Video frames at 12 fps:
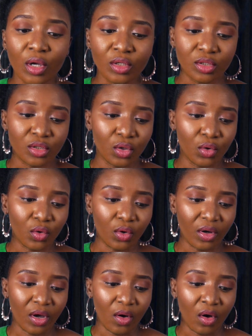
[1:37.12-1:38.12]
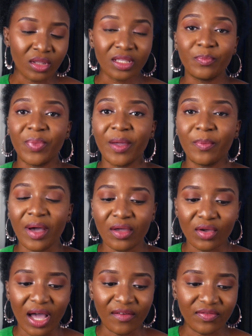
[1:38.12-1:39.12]
So on the paper
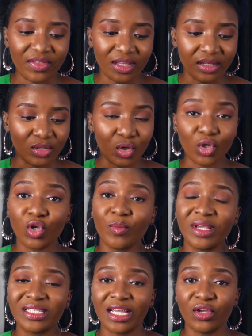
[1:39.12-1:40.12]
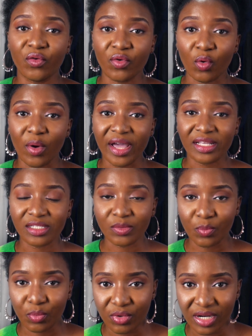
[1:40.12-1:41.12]
you have the documents that you're required to
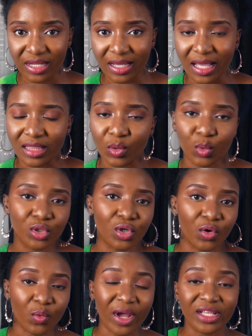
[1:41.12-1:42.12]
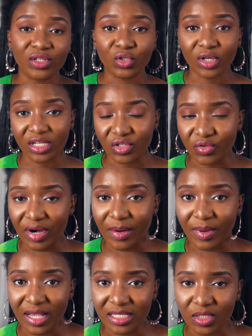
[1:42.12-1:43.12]
bring and the ones you're required to transcribe
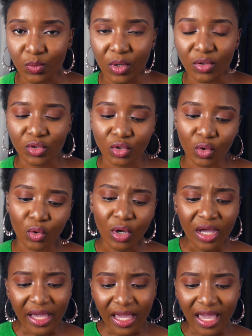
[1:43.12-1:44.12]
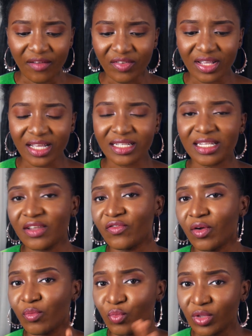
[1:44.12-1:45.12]
as well. So evidently
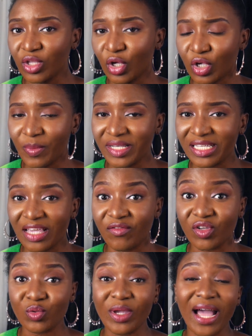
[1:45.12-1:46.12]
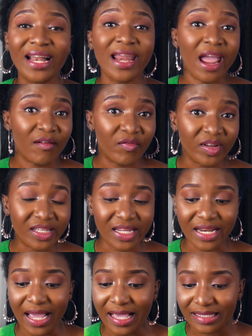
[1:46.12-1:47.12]
from the documents they gave us, we had
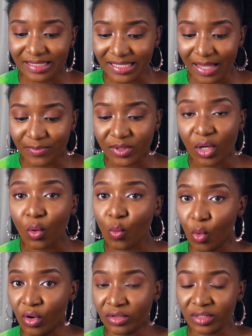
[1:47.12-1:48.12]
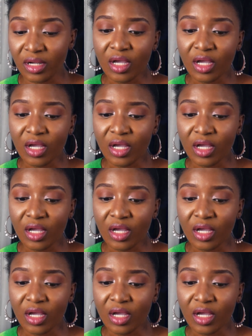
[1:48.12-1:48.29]
everything except one.